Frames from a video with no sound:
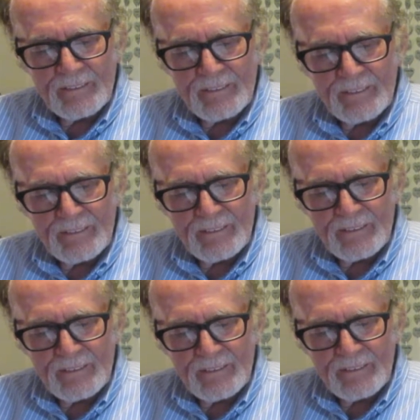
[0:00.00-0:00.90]

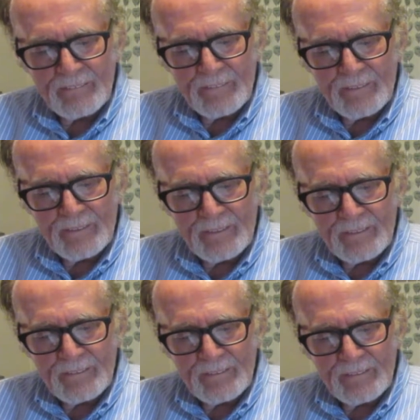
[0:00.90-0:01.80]

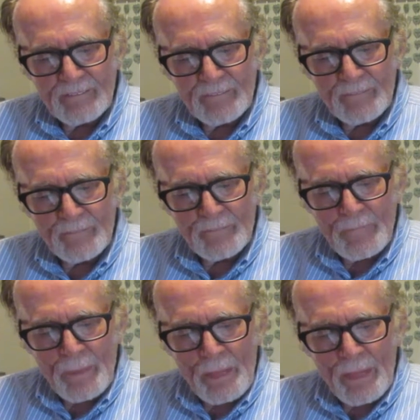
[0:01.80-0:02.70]

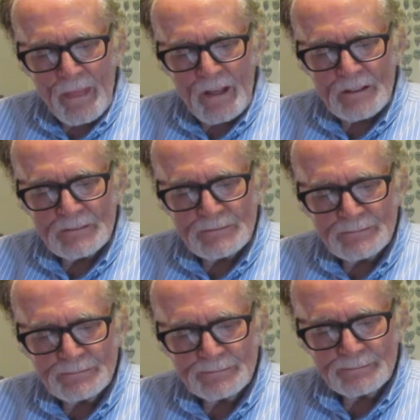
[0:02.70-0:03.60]

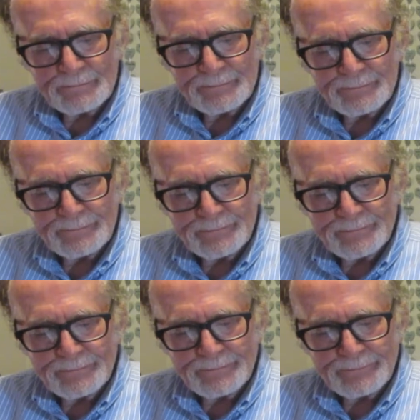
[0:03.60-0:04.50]

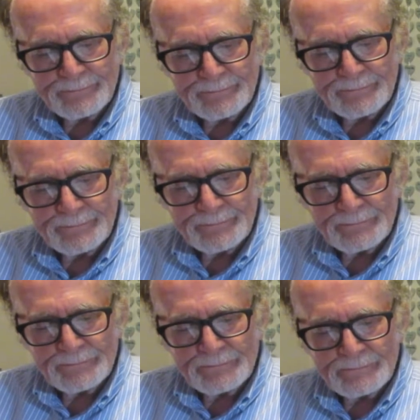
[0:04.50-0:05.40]

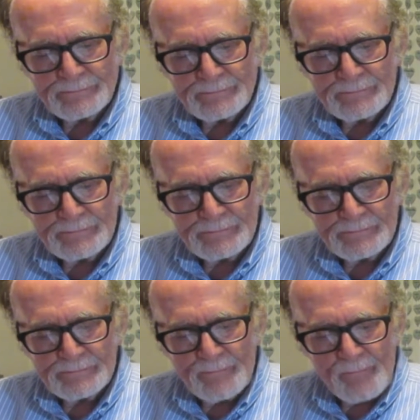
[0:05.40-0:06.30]

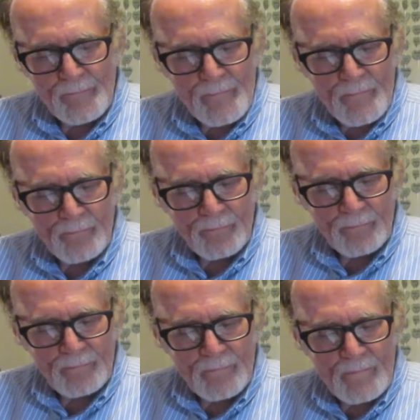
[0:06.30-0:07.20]

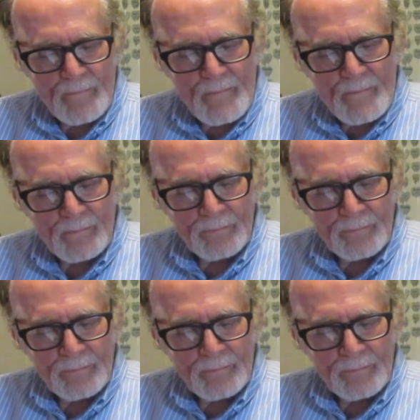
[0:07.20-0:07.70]
[no speech]